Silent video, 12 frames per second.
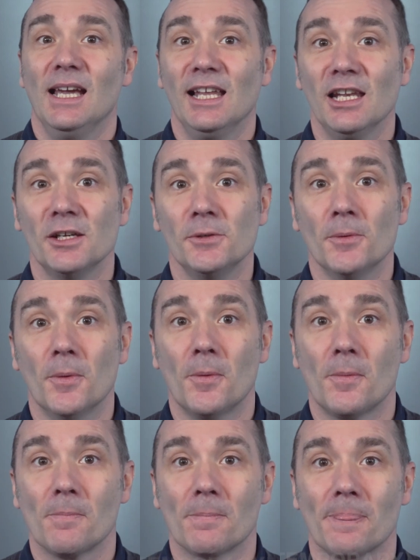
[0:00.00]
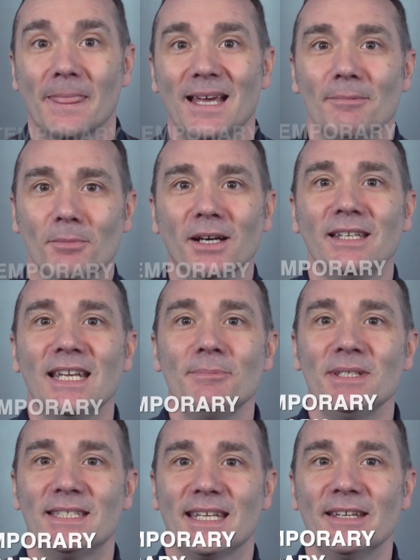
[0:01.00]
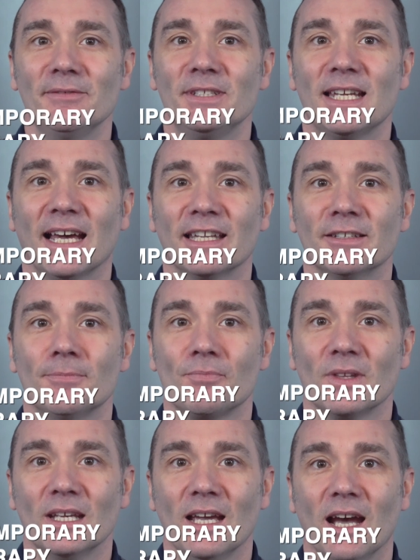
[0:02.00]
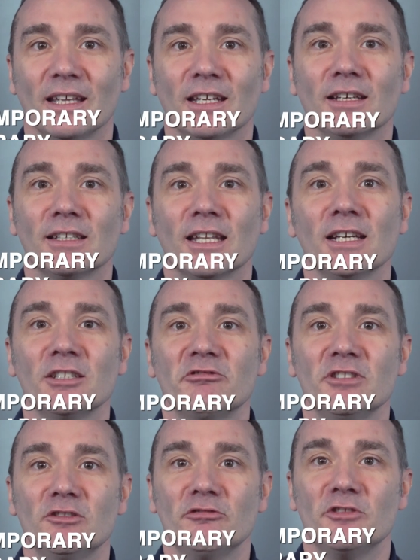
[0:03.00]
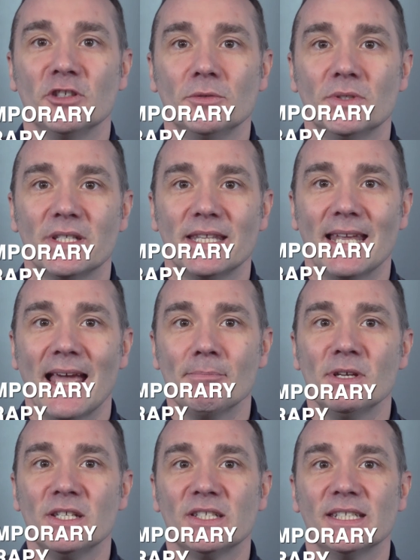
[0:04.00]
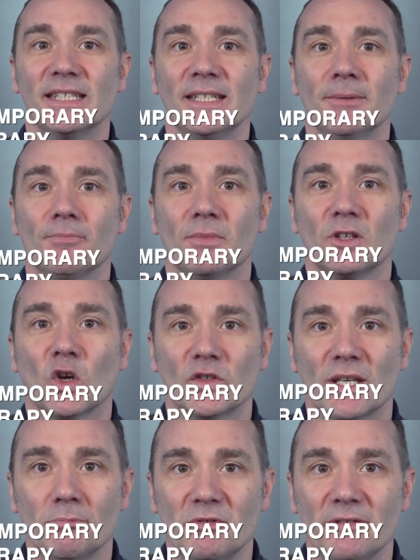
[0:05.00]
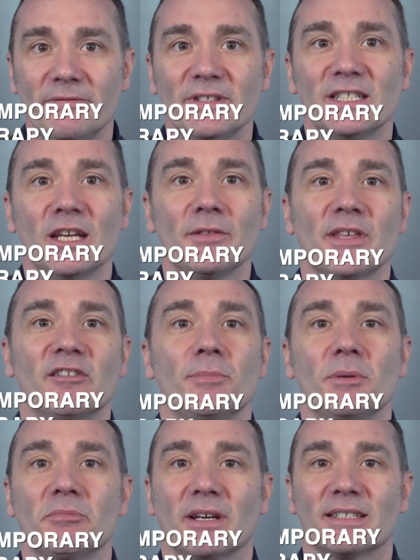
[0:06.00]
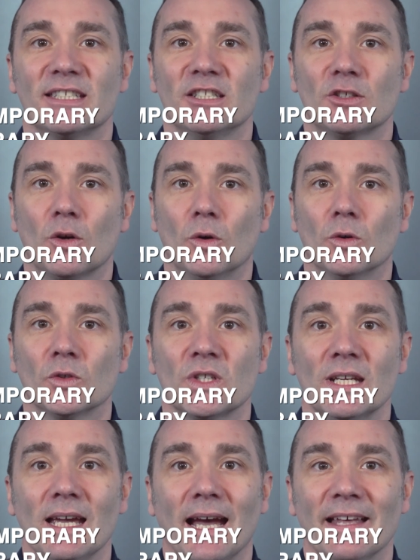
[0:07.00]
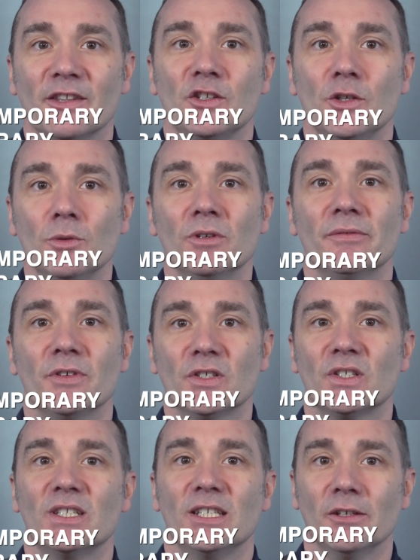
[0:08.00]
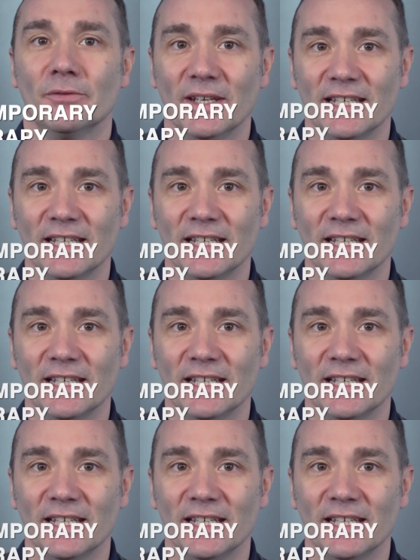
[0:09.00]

Hello, my name is David Cann, and I'd like to introduce the MSc Contemporary Physiotherapy Practice course at the University of